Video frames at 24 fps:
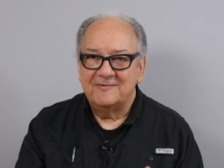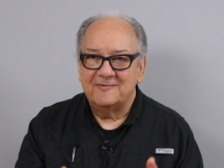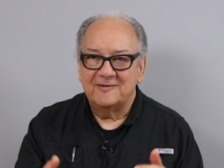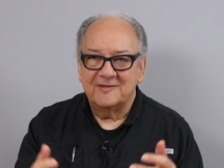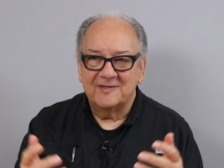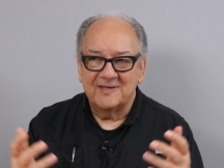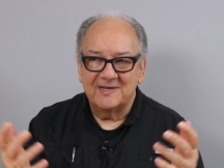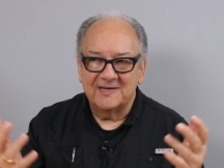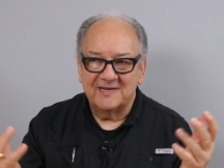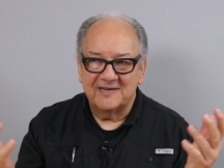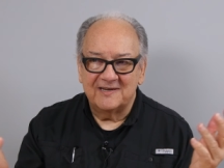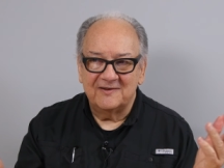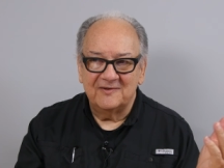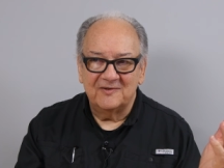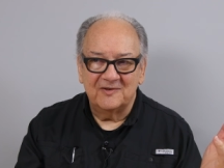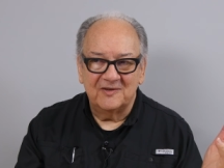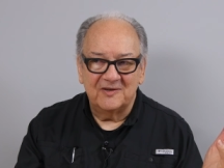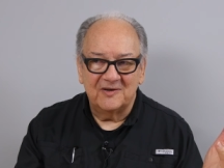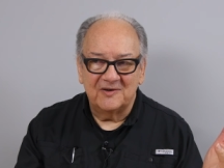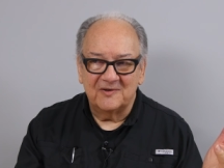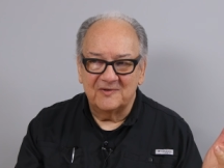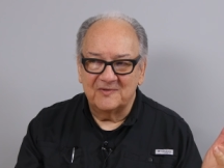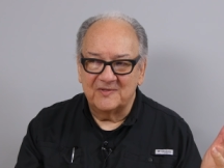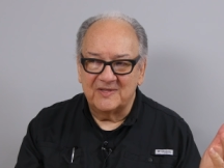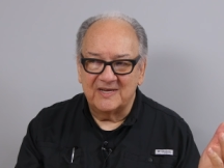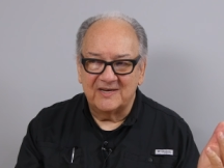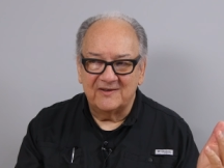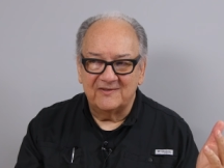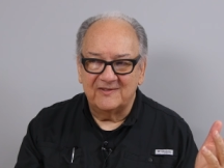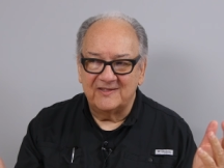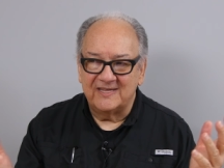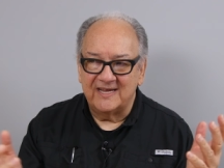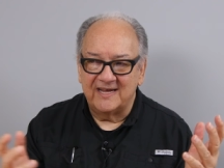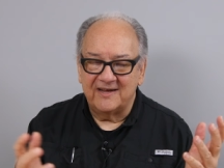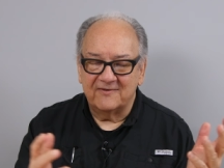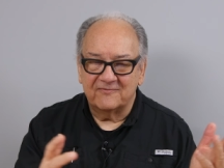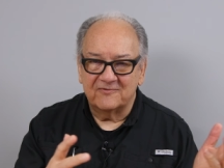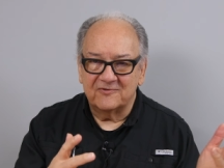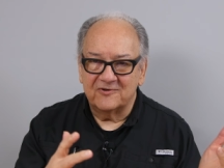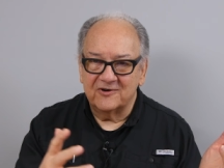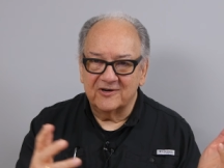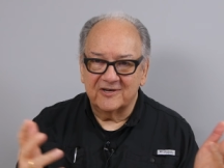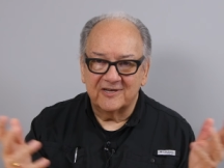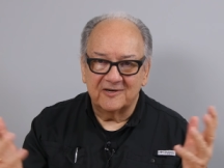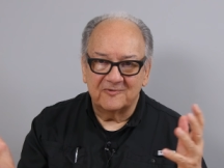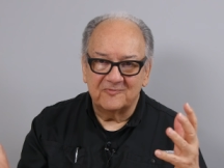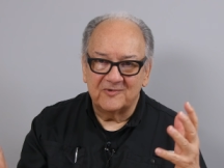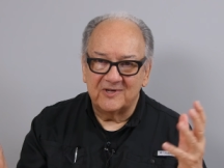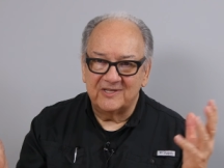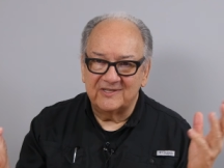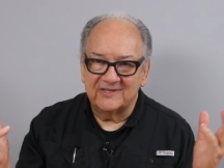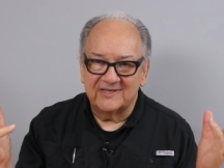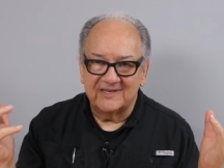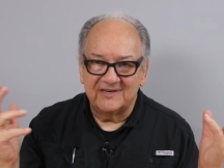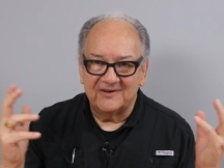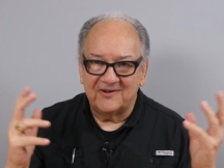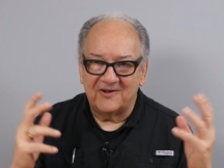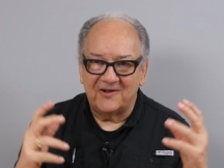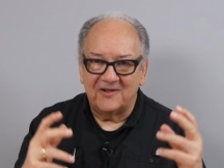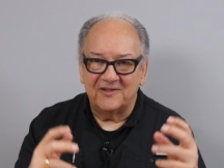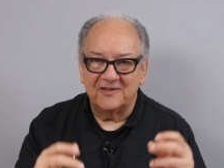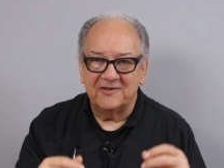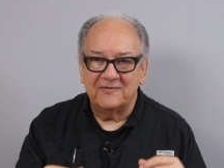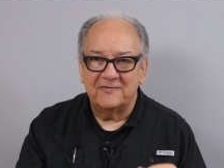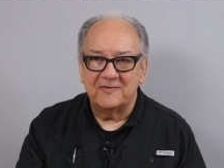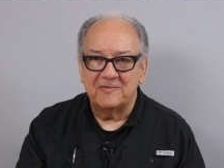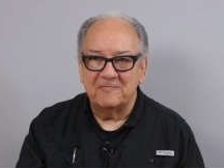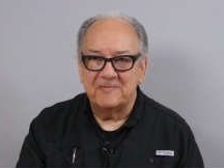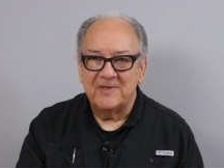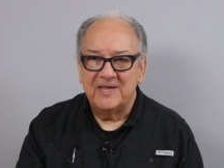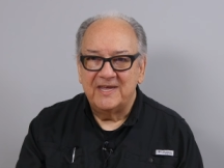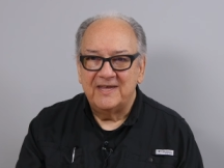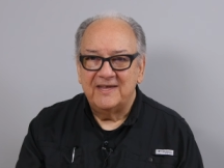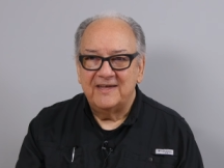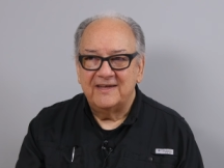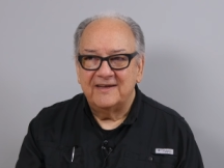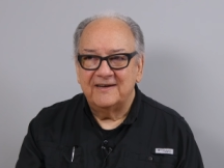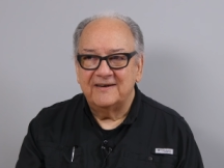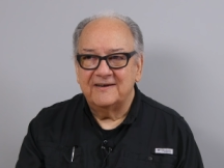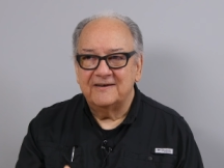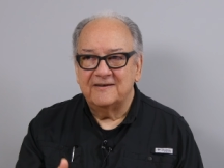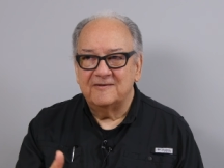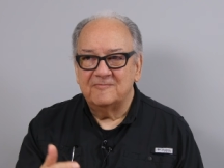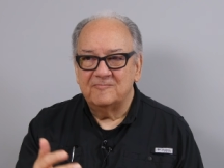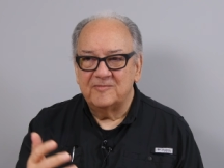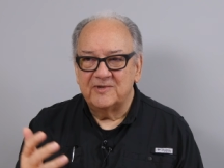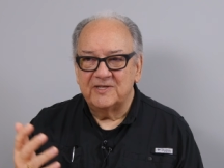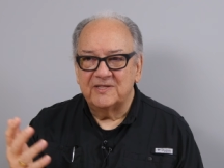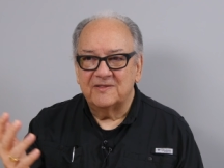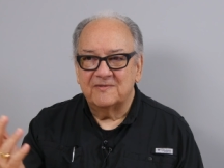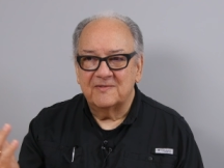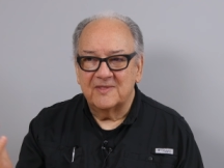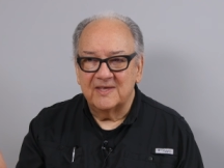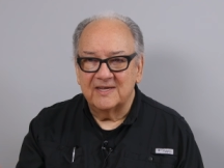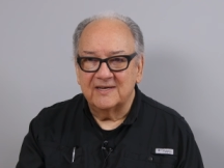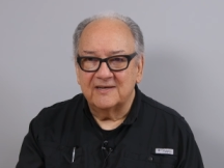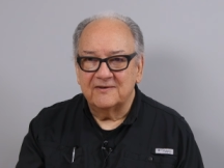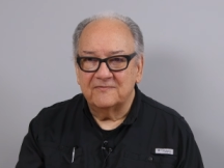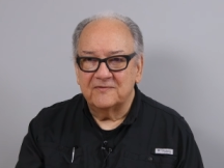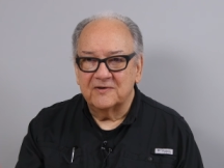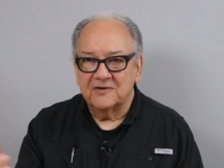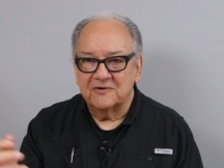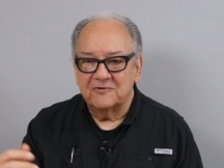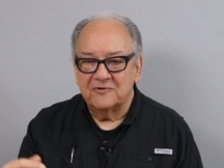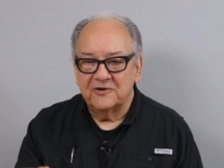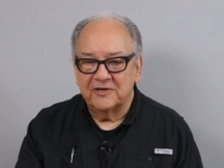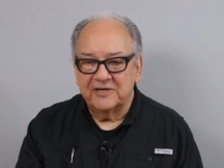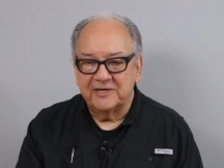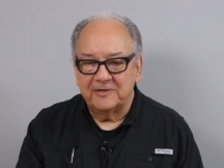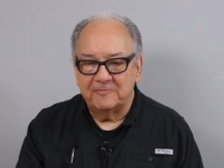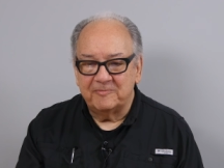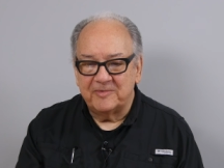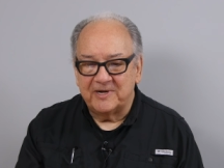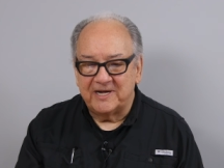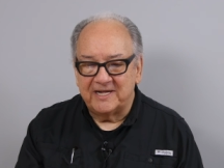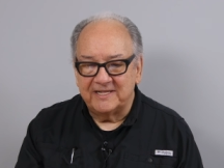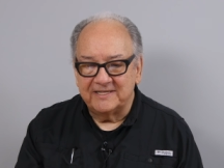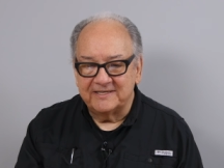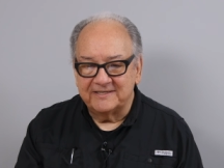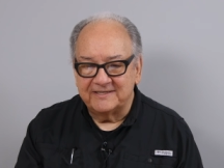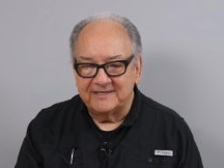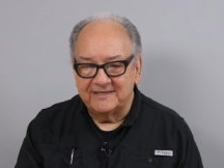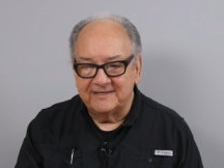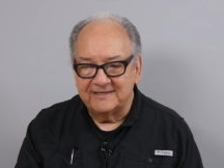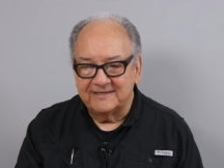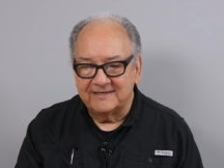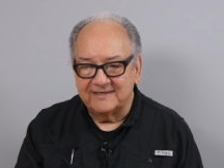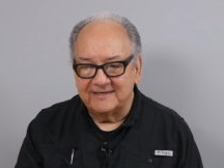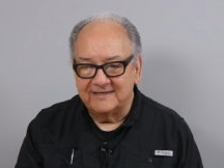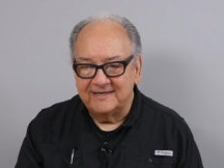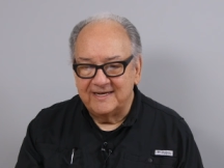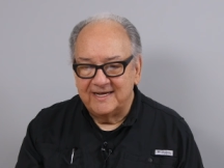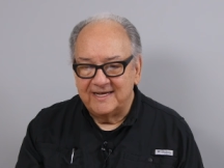Think, you know, they have crooked ones in all of them. Uh, but think of a crooked politician.